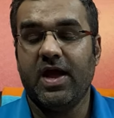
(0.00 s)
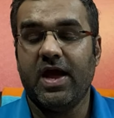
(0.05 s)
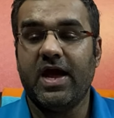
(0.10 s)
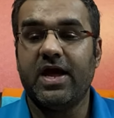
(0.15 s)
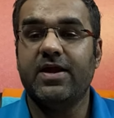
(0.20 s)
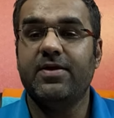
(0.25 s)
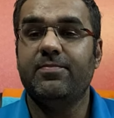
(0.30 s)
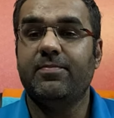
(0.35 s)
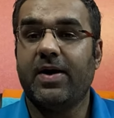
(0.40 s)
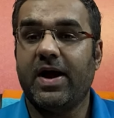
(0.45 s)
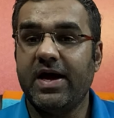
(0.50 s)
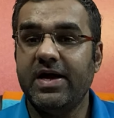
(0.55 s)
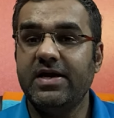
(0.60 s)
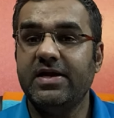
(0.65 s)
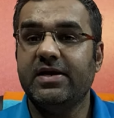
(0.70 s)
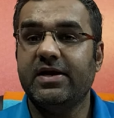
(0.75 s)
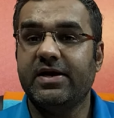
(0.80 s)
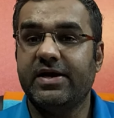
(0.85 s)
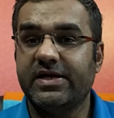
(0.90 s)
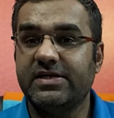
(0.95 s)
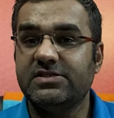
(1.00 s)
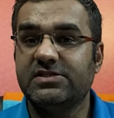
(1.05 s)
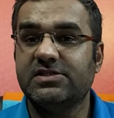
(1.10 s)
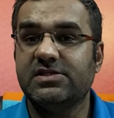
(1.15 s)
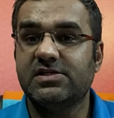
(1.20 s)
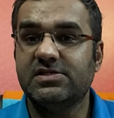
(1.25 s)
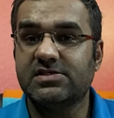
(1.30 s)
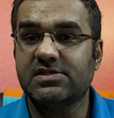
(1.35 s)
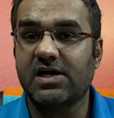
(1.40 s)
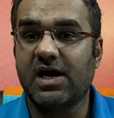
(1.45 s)
And my
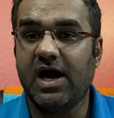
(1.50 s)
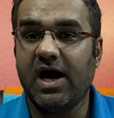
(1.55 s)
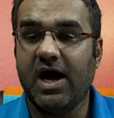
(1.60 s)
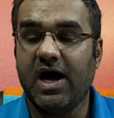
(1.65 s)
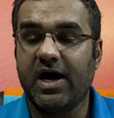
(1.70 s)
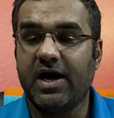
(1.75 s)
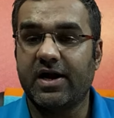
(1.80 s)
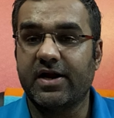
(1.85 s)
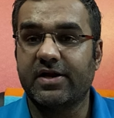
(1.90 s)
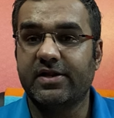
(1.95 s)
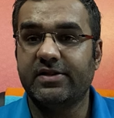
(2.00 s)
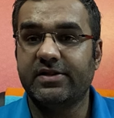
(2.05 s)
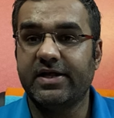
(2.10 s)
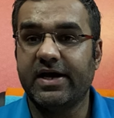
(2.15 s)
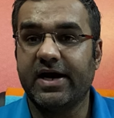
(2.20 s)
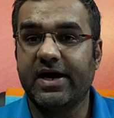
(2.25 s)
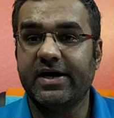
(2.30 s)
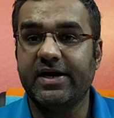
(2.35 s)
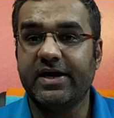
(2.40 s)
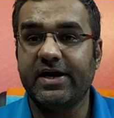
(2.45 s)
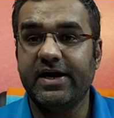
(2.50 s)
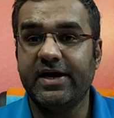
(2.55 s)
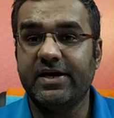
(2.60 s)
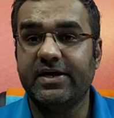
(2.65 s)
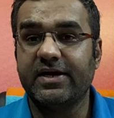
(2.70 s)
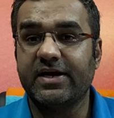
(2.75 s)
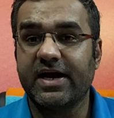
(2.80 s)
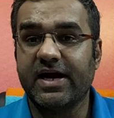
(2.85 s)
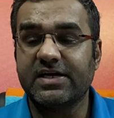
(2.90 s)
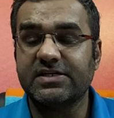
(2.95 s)
credentials are that
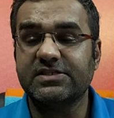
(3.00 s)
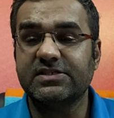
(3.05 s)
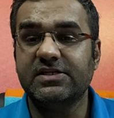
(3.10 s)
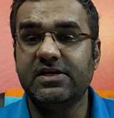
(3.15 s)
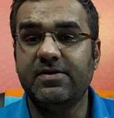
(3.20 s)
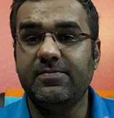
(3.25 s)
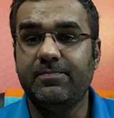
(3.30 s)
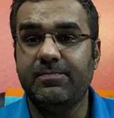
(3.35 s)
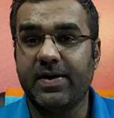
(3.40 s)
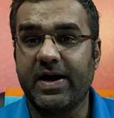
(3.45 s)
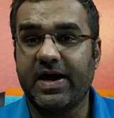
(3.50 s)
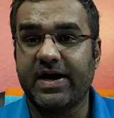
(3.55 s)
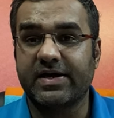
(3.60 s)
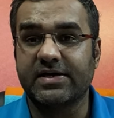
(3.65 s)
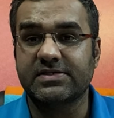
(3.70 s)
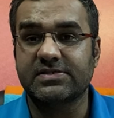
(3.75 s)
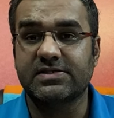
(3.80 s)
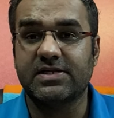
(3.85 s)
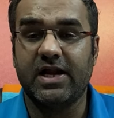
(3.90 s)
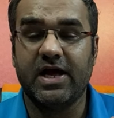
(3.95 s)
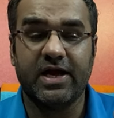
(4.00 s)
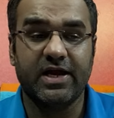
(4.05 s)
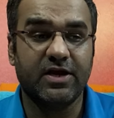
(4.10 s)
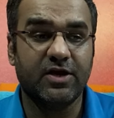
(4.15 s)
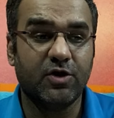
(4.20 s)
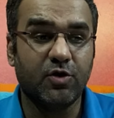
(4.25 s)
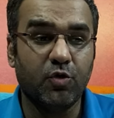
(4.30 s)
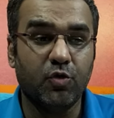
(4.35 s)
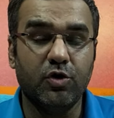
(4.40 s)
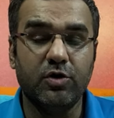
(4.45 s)
international banks
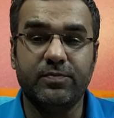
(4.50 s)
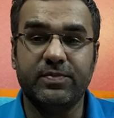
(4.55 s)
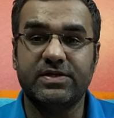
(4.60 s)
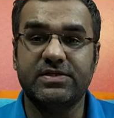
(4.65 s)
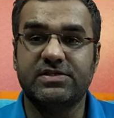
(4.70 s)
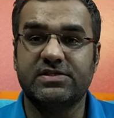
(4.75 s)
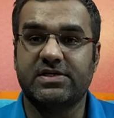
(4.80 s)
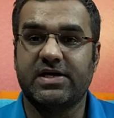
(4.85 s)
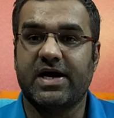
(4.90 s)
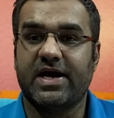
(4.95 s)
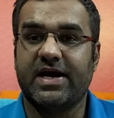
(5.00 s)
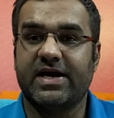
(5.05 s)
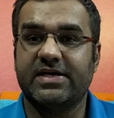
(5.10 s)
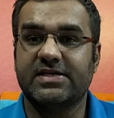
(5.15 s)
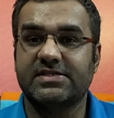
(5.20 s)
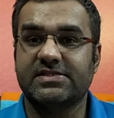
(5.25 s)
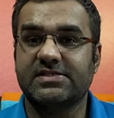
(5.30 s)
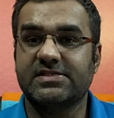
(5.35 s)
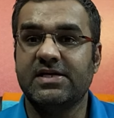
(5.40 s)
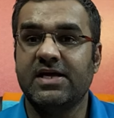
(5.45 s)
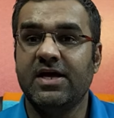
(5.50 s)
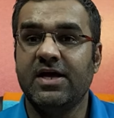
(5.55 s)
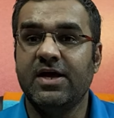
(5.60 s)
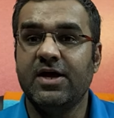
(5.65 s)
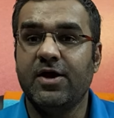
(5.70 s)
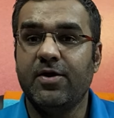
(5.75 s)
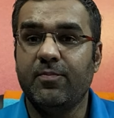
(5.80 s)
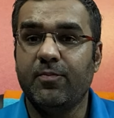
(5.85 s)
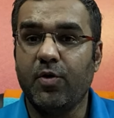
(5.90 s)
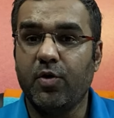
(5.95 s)
like Goldman Sachs,
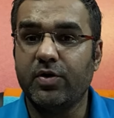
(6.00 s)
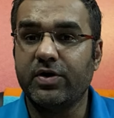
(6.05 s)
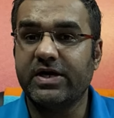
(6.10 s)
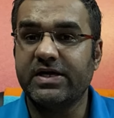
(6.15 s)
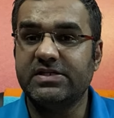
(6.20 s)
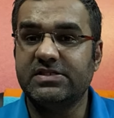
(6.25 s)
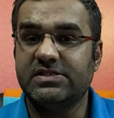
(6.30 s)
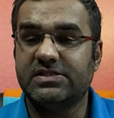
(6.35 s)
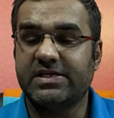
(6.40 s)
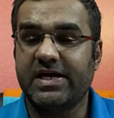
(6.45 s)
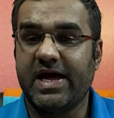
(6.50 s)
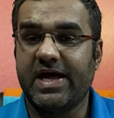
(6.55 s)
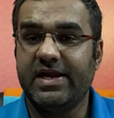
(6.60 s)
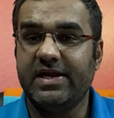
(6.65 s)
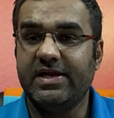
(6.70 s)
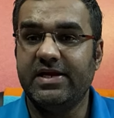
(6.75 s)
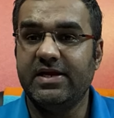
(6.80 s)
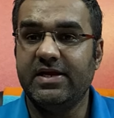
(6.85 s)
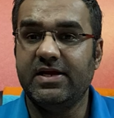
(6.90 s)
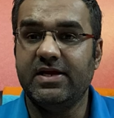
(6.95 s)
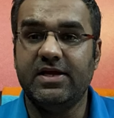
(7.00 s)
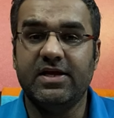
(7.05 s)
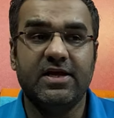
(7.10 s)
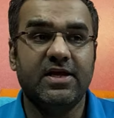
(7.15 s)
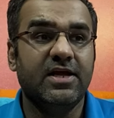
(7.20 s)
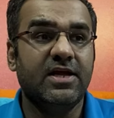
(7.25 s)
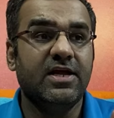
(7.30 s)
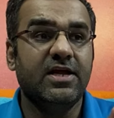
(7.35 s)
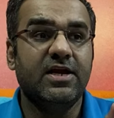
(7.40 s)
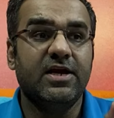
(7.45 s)
Morgan Stanley,
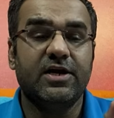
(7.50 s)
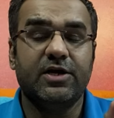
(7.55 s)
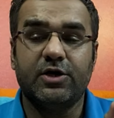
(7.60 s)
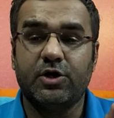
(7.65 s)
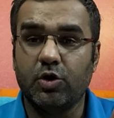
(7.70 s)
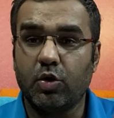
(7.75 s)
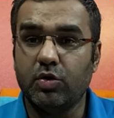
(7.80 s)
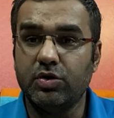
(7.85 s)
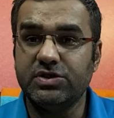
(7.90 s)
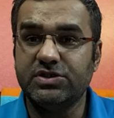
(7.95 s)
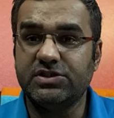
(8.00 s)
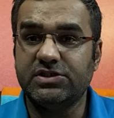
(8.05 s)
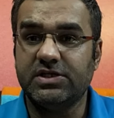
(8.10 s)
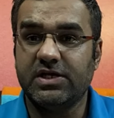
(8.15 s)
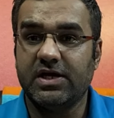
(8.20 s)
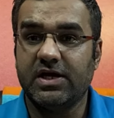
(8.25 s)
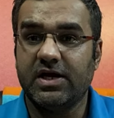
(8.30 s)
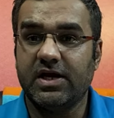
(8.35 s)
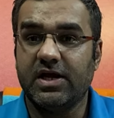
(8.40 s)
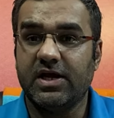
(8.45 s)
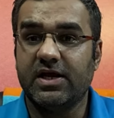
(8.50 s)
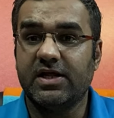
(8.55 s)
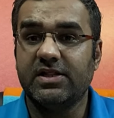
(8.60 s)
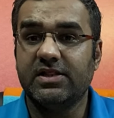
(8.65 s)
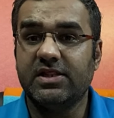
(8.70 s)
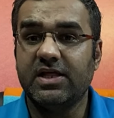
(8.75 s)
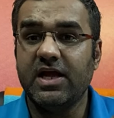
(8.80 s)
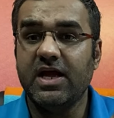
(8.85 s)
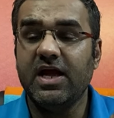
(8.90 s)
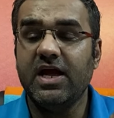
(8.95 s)
Deutsche,
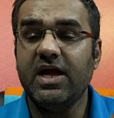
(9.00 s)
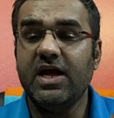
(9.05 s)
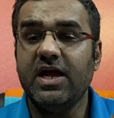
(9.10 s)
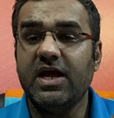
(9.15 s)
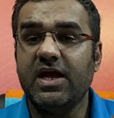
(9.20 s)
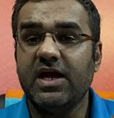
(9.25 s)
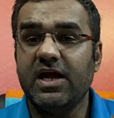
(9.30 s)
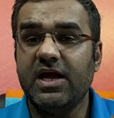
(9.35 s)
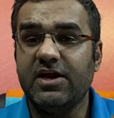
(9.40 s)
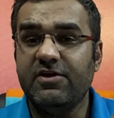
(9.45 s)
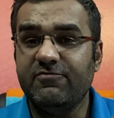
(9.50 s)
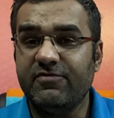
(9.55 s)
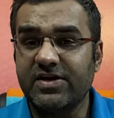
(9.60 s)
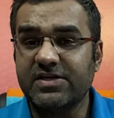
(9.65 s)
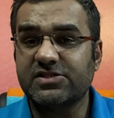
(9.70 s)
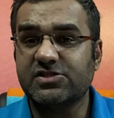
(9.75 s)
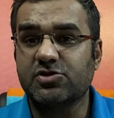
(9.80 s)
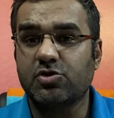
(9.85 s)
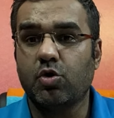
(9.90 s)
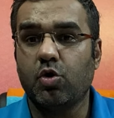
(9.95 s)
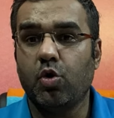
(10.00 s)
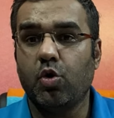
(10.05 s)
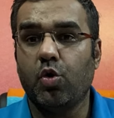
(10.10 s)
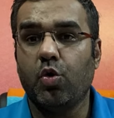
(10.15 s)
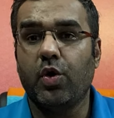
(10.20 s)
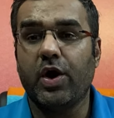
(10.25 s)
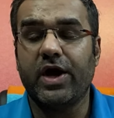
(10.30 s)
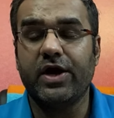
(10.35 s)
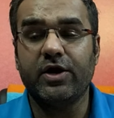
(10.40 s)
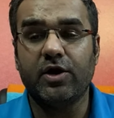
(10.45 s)
they,
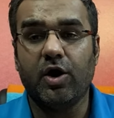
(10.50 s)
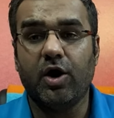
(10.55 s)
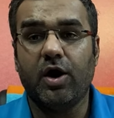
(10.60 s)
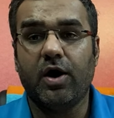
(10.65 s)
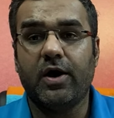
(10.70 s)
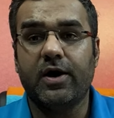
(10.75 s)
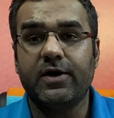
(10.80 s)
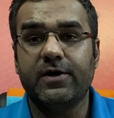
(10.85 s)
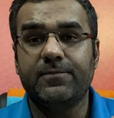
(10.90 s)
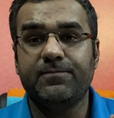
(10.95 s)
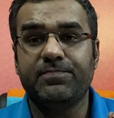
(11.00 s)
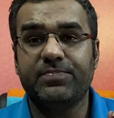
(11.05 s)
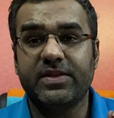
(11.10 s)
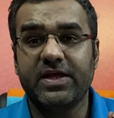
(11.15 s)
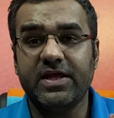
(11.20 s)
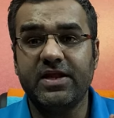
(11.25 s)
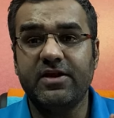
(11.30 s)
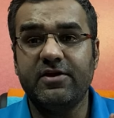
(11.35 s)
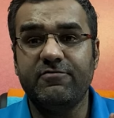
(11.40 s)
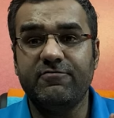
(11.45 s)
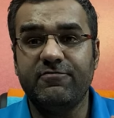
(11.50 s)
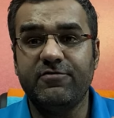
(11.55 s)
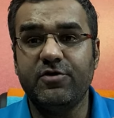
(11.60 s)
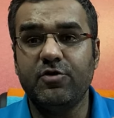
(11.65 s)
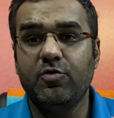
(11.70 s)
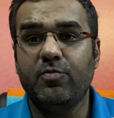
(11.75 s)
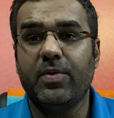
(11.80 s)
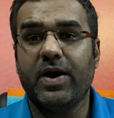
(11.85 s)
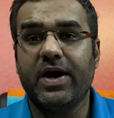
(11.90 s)
Invesco and all, they review